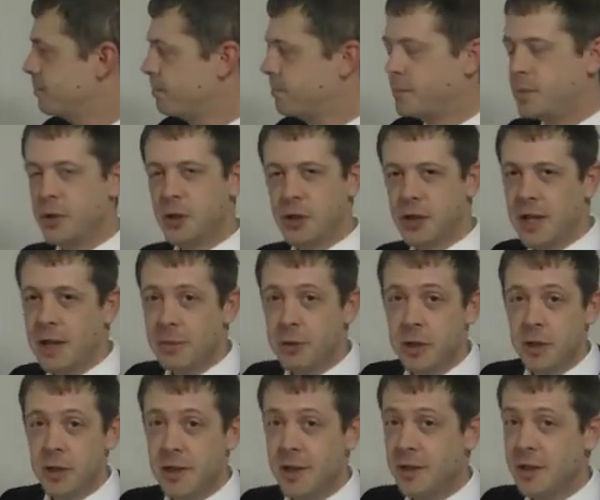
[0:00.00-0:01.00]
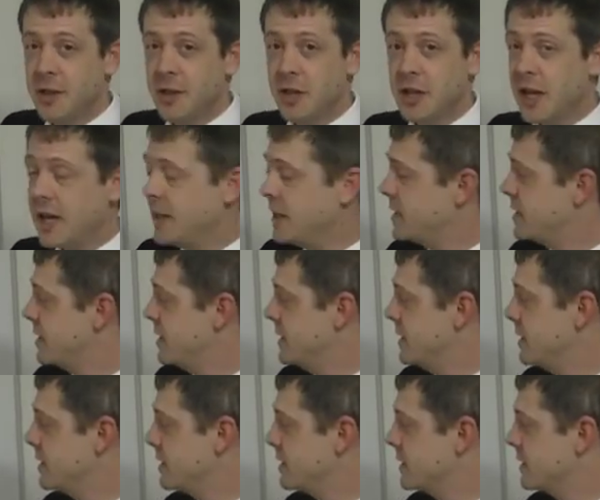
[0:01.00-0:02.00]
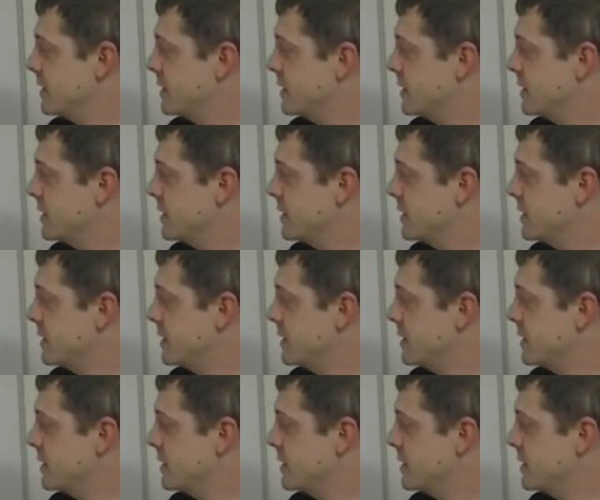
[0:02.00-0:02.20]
Perception doesn't change this.